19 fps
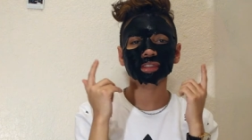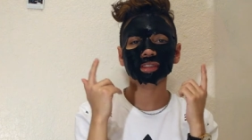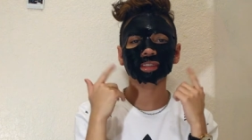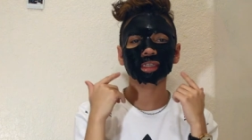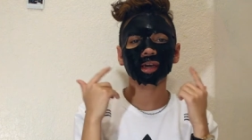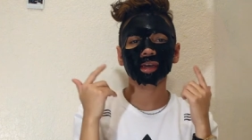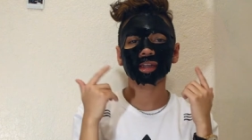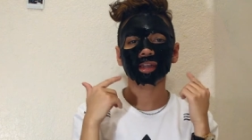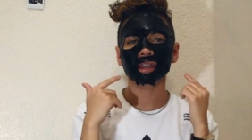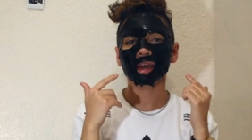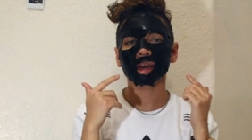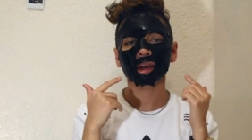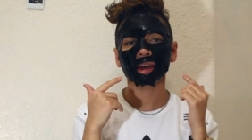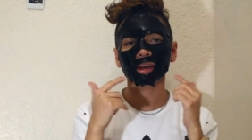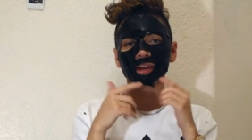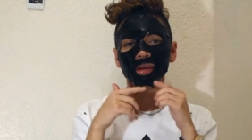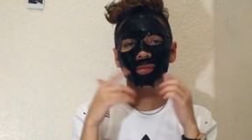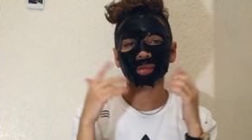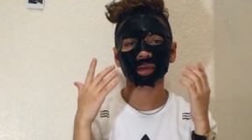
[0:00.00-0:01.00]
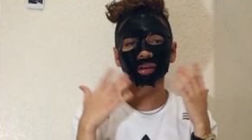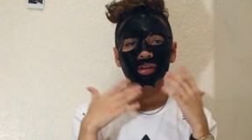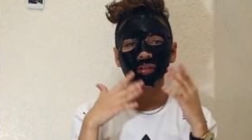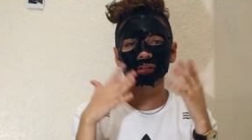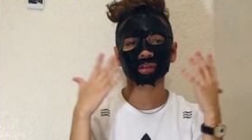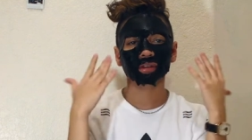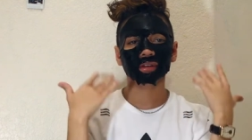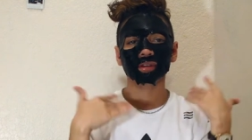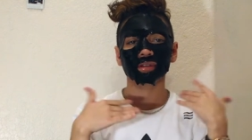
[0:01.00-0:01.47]
is not an ad. I'm not
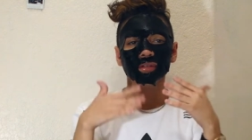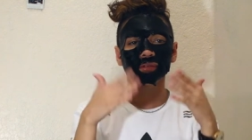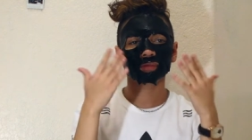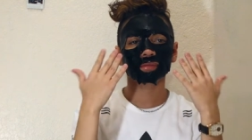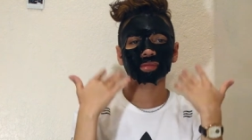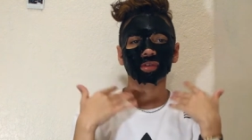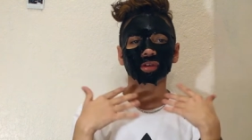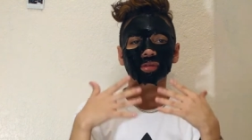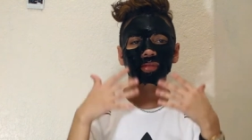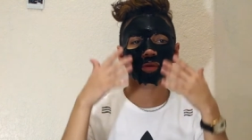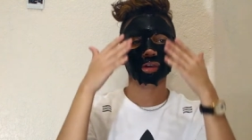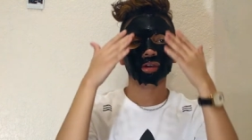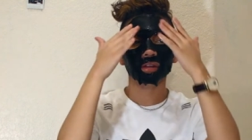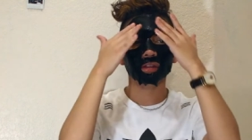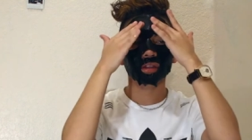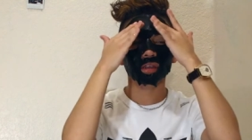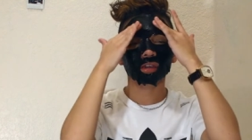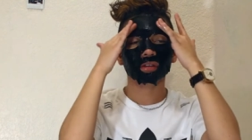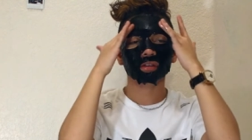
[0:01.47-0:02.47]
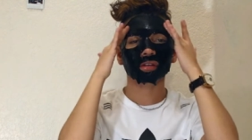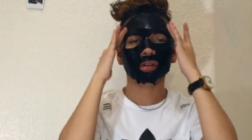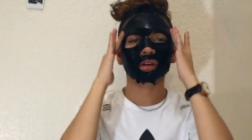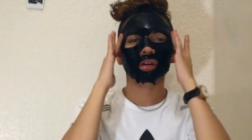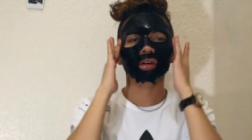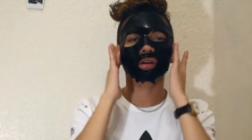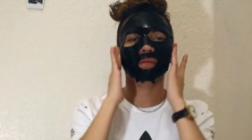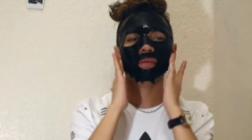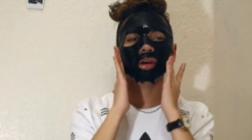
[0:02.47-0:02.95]
I'm not like
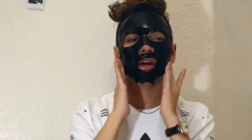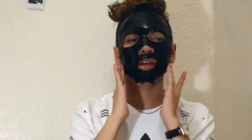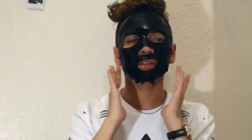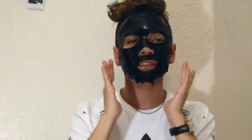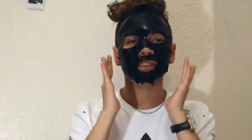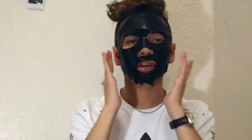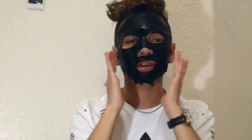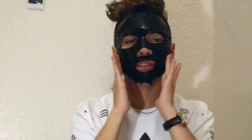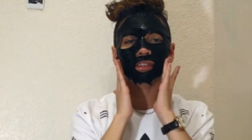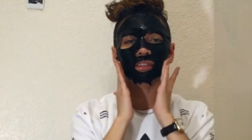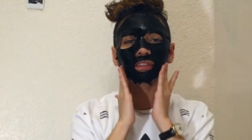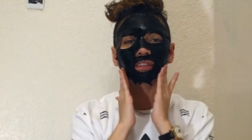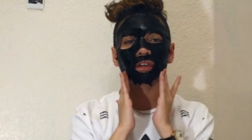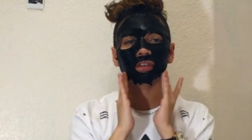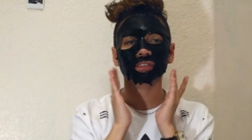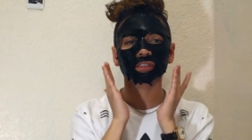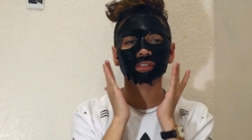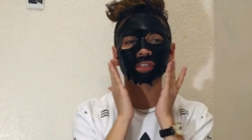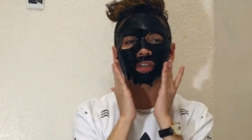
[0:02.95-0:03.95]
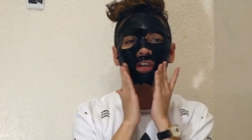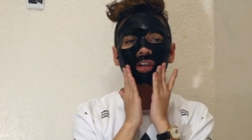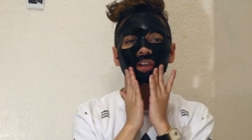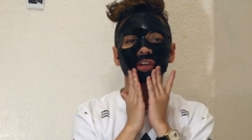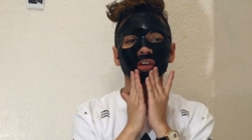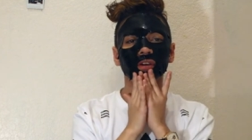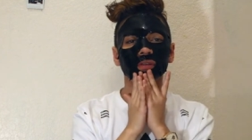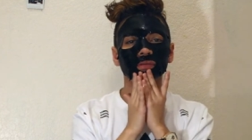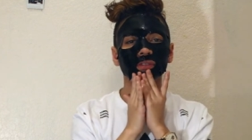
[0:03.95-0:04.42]
I'm um, advertising Dr.
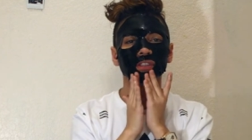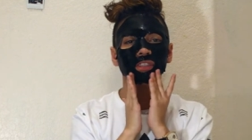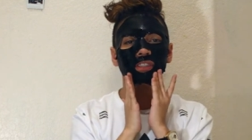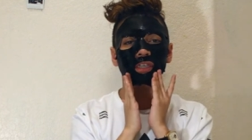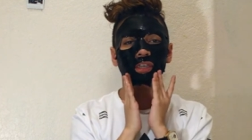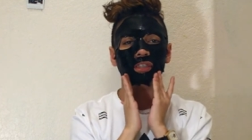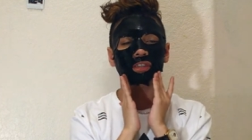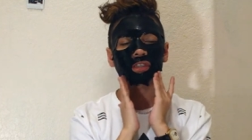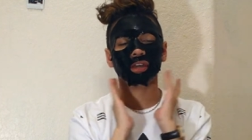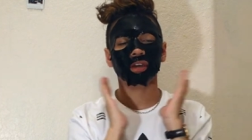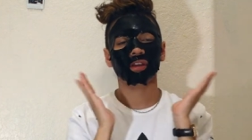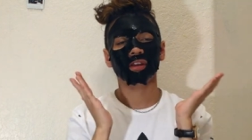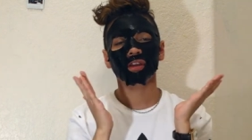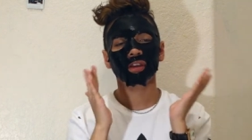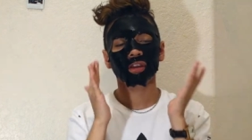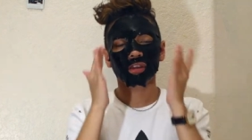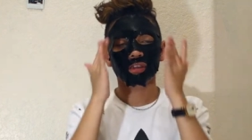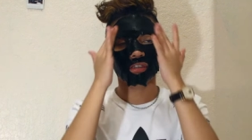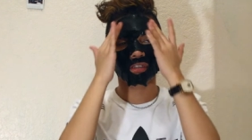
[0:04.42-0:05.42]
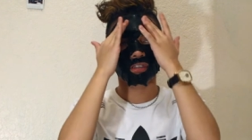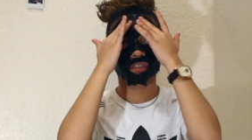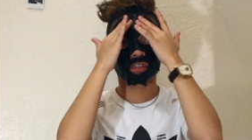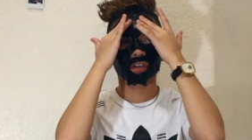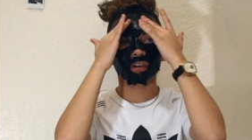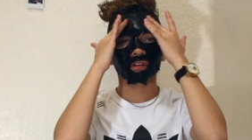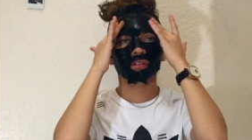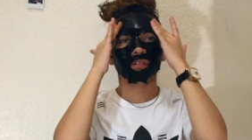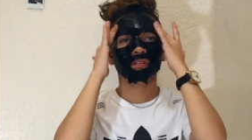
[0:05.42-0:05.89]
Jart. I'm just saying that you
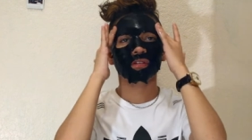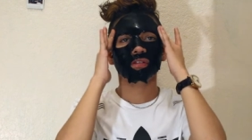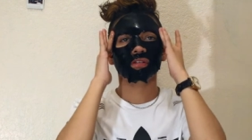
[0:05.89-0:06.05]
know